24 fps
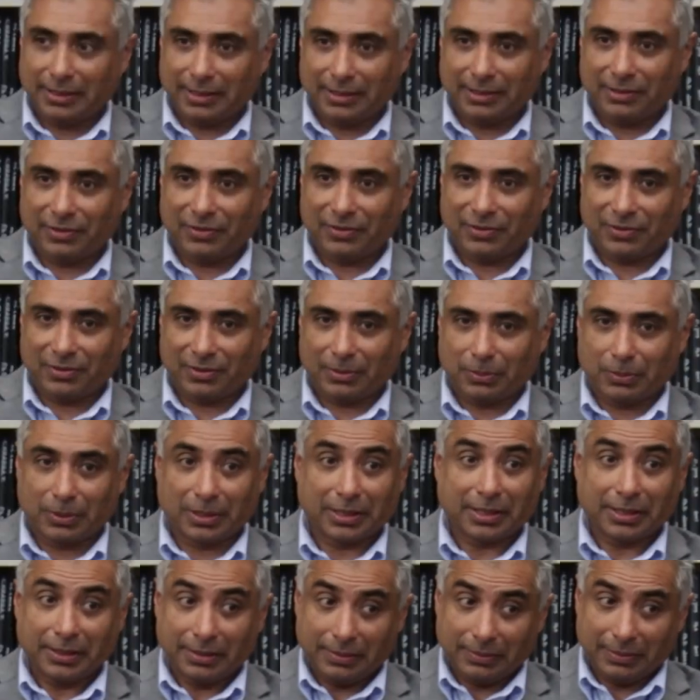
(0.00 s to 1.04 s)
is the work
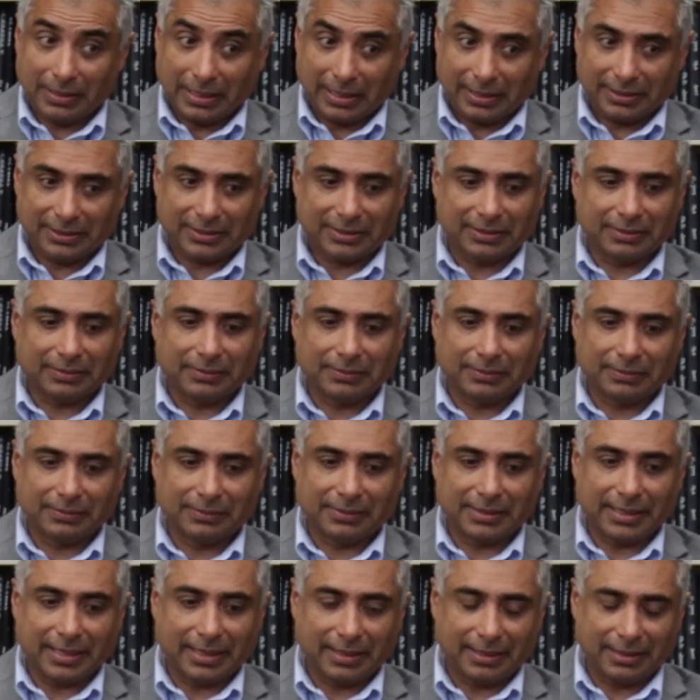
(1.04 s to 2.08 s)
you guys do
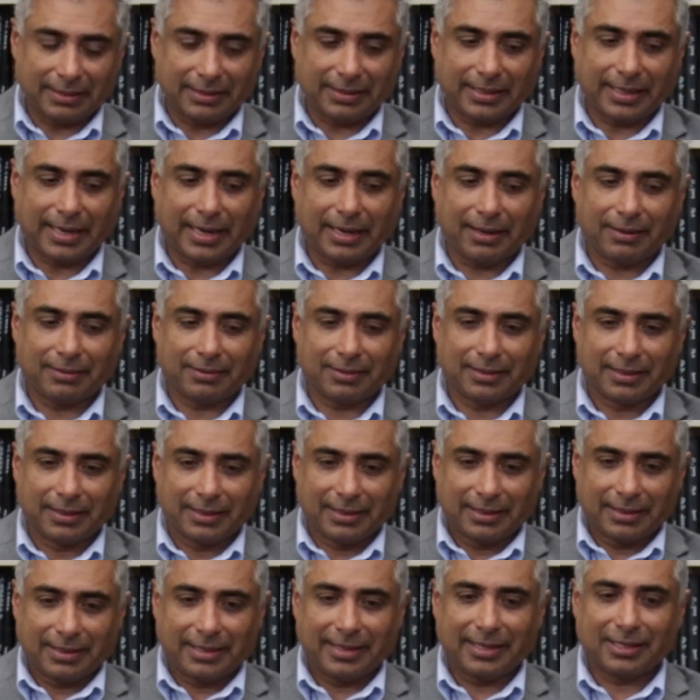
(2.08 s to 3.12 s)
day in and day out
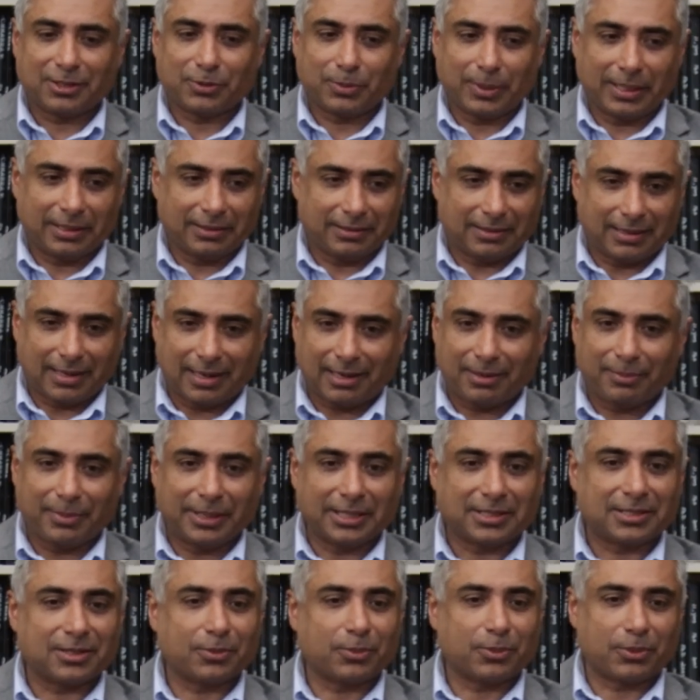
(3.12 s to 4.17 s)
it's where the tire
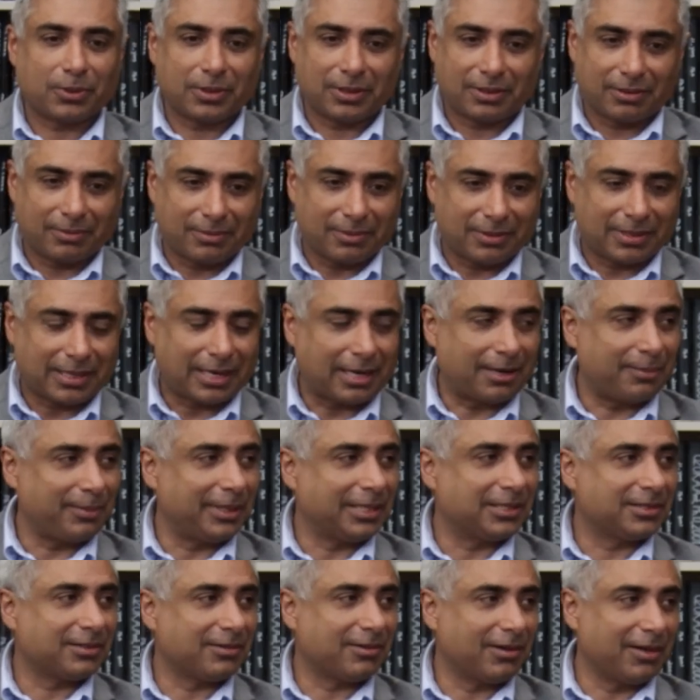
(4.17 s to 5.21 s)
meets the
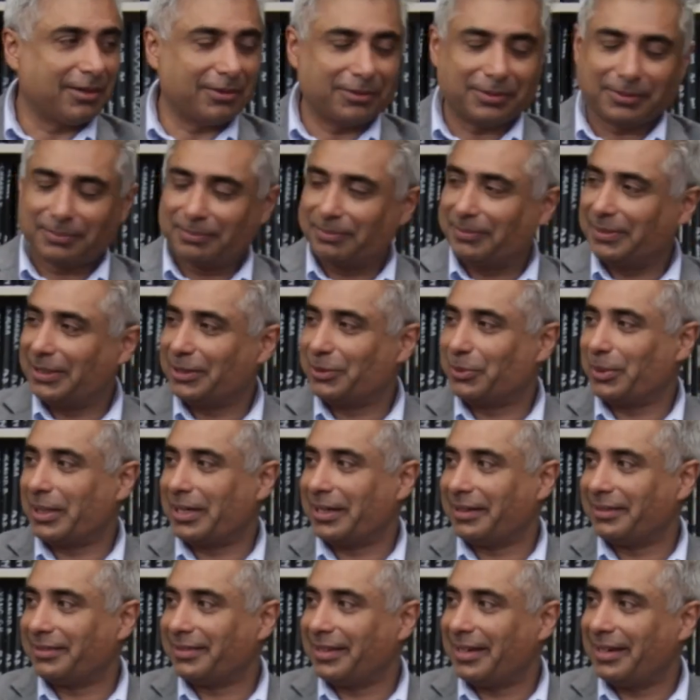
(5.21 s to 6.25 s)
road, is what I
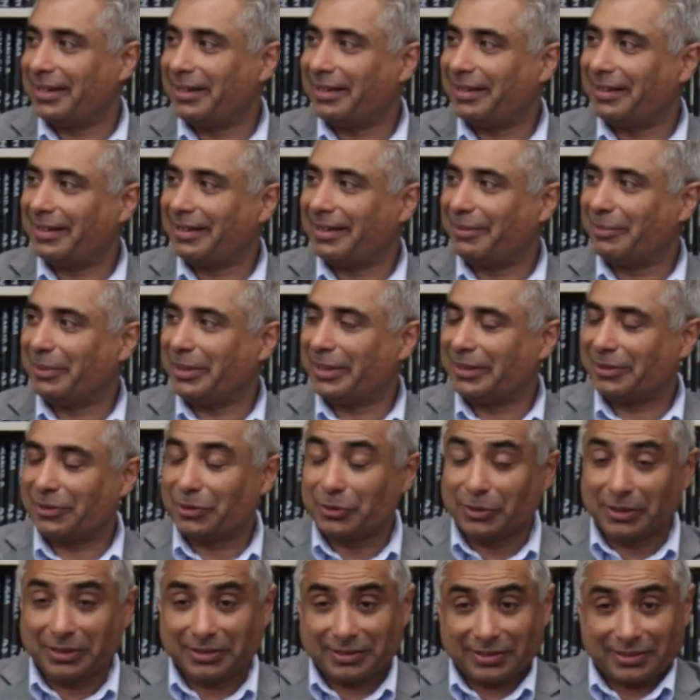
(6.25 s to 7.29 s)
say. I mean,
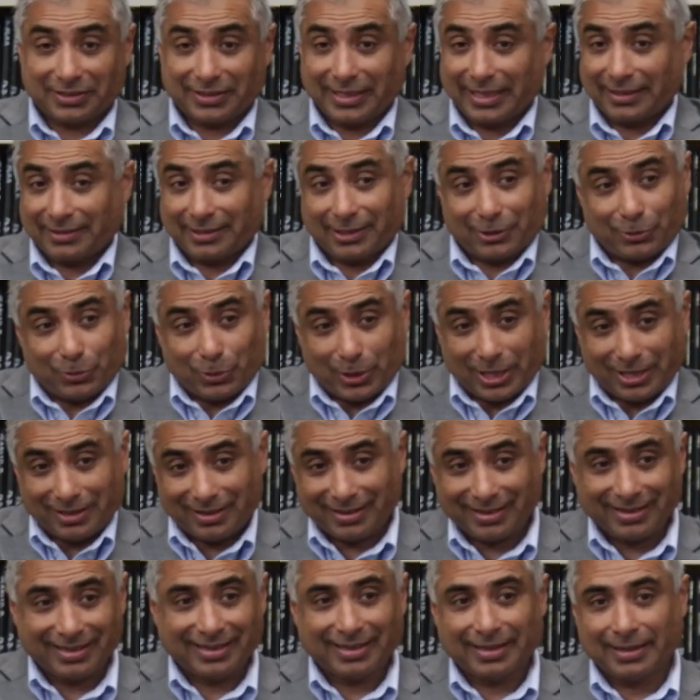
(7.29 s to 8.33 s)
student success is what
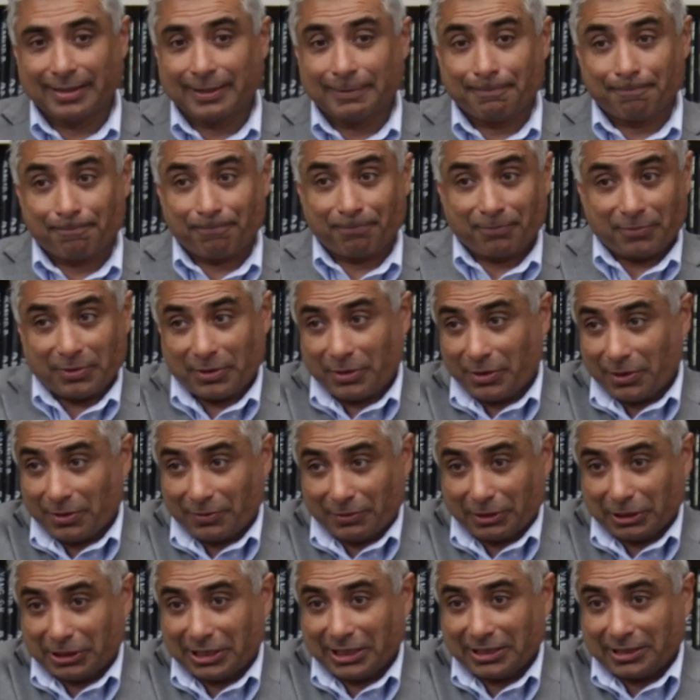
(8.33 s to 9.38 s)

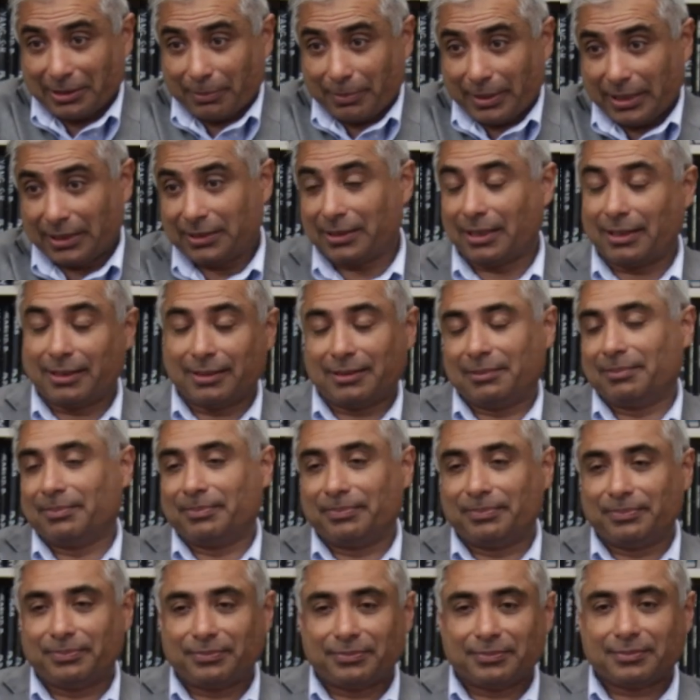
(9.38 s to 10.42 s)
universities are built on.
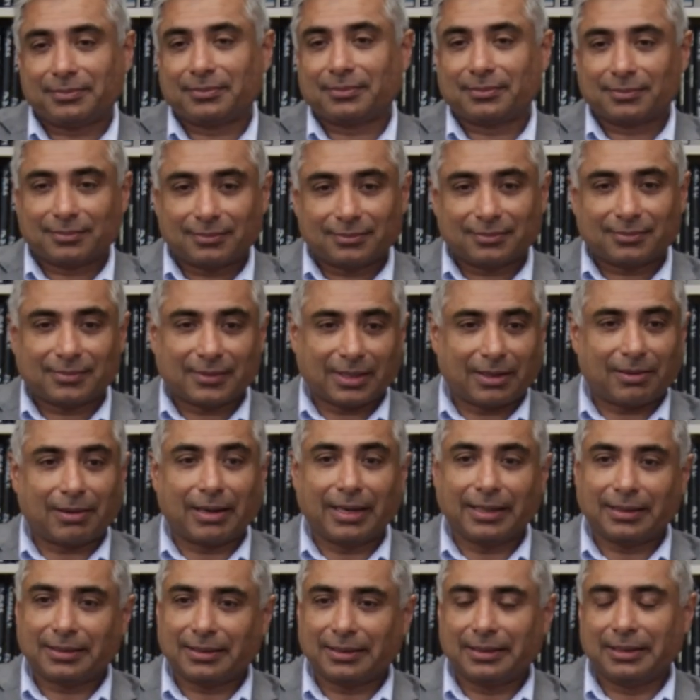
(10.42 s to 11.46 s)
All
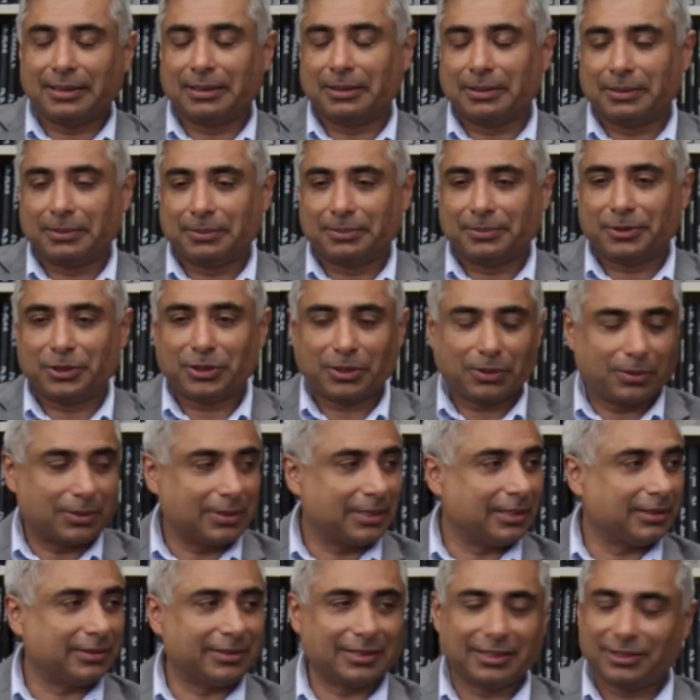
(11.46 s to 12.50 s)
right, sure,
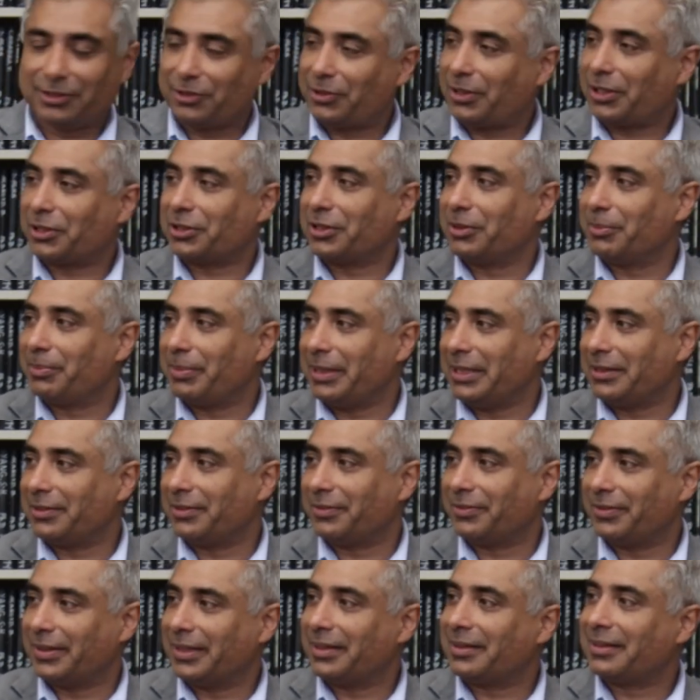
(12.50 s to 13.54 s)
there's an instruction piece of
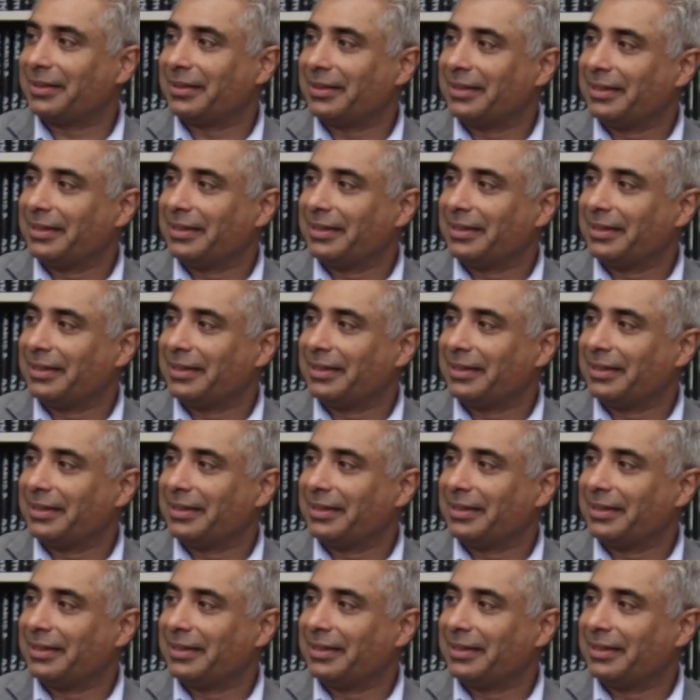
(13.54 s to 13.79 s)
it,